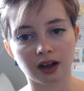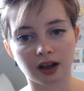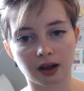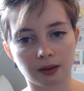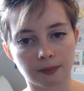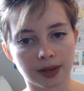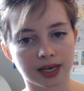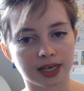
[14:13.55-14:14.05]

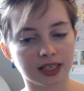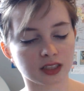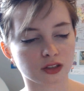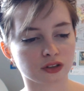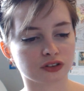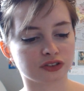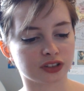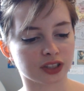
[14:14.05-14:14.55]
and it
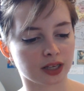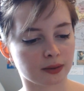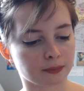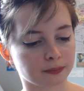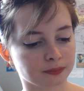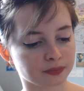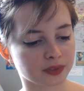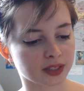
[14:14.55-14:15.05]
looks
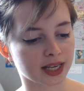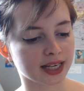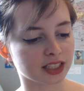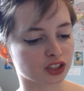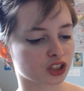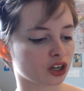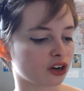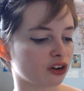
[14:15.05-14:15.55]
at
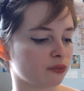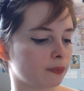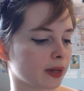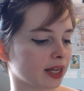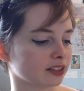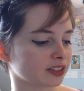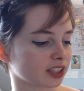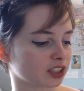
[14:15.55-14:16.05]
each kind of
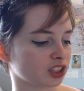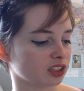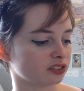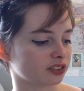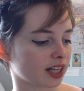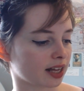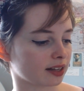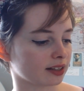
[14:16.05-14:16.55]
bit is actually
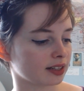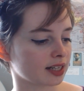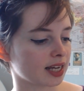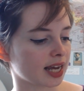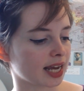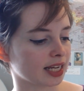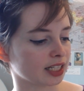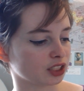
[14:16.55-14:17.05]
set
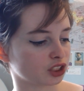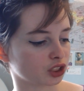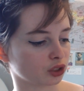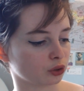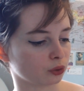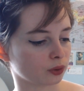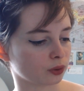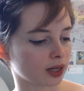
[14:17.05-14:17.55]

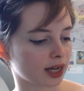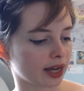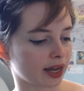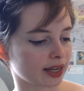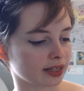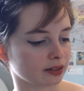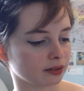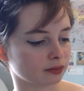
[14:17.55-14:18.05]
into
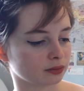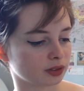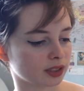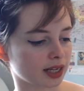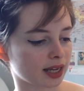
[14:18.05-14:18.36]
a